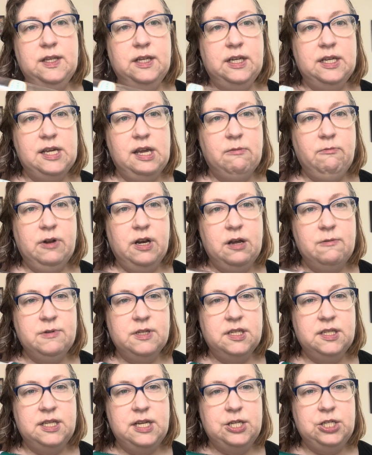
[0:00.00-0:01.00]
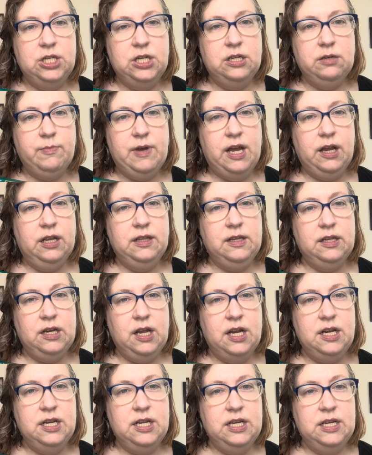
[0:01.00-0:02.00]
Like, again, when I was stitching back in the
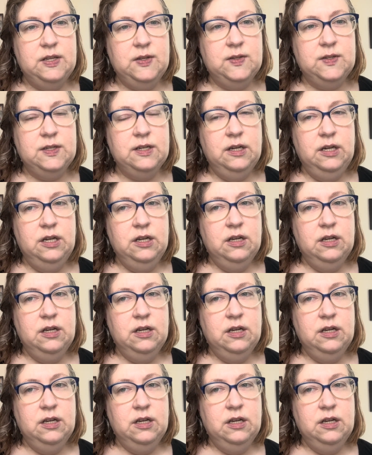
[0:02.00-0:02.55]
90s